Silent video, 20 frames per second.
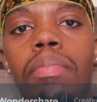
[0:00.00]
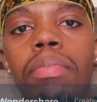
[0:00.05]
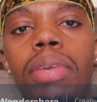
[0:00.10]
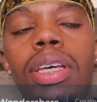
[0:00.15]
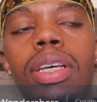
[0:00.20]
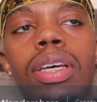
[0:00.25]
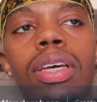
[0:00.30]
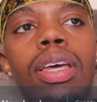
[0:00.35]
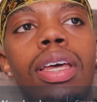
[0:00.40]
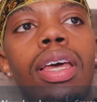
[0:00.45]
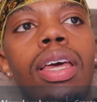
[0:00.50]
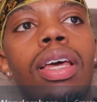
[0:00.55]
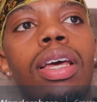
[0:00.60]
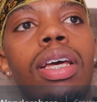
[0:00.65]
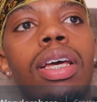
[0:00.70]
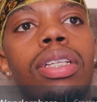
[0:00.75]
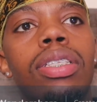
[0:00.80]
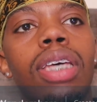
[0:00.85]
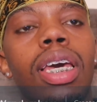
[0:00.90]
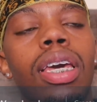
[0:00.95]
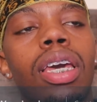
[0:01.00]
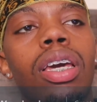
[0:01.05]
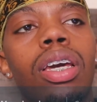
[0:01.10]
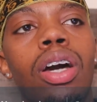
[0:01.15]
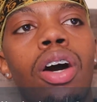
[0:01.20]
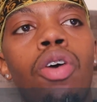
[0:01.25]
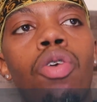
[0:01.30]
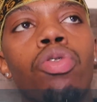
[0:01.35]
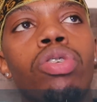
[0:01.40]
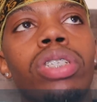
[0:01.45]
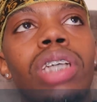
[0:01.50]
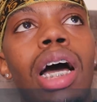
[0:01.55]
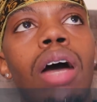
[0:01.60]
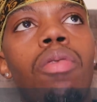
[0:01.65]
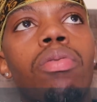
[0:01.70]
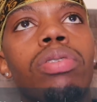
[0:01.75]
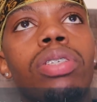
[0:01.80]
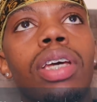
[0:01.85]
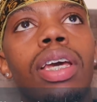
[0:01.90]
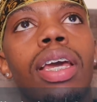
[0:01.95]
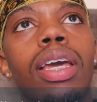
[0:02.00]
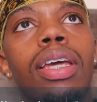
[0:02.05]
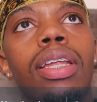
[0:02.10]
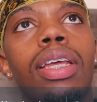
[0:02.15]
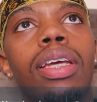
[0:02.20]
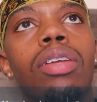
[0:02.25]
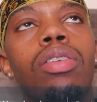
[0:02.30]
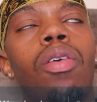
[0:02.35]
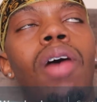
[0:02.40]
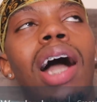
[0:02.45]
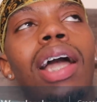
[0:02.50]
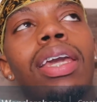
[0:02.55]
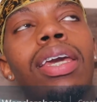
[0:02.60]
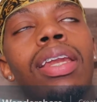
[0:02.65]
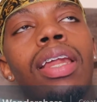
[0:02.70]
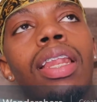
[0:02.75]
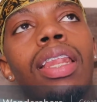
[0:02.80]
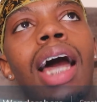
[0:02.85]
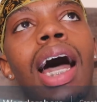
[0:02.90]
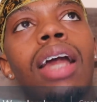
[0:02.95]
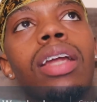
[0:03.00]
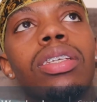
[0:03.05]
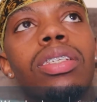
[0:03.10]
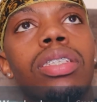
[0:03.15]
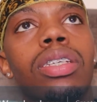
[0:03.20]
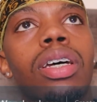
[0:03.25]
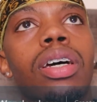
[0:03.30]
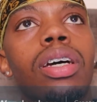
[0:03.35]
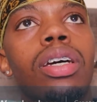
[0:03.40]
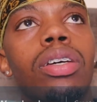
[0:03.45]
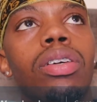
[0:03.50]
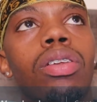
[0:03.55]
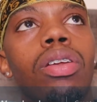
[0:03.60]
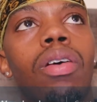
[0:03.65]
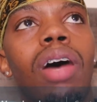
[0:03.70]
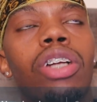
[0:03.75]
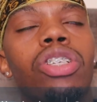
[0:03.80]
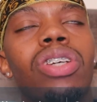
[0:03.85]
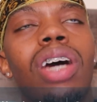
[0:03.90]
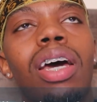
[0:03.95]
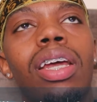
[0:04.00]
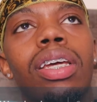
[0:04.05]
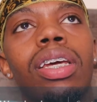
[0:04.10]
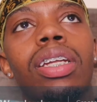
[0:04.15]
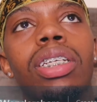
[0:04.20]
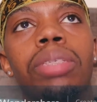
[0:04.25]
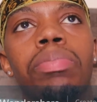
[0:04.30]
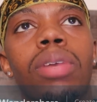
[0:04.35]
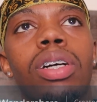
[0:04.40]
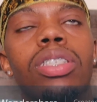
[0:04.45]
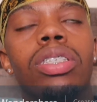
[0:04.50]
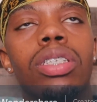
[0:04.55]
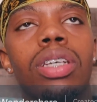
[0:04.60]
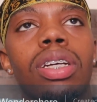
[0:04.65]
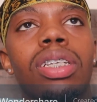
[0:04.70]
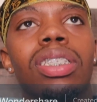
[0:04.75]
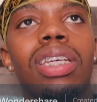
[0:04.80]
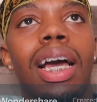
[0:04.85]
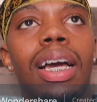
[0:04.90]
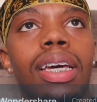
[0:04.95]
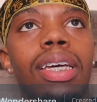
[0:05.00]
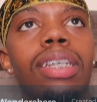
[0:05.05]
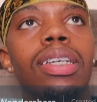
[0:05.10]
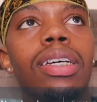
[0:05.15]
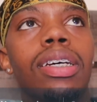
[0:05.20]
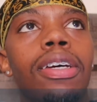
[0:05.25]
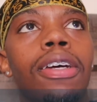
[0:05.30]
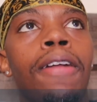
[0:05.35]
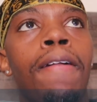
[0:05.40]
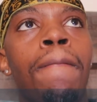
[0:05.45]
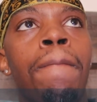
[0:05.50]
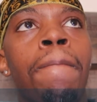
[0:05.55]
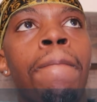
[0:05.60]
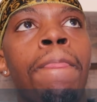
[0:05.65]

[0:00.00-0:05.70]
Me taking cold showers and you know I get a lot of sun. You know I try to get as much sun as I could.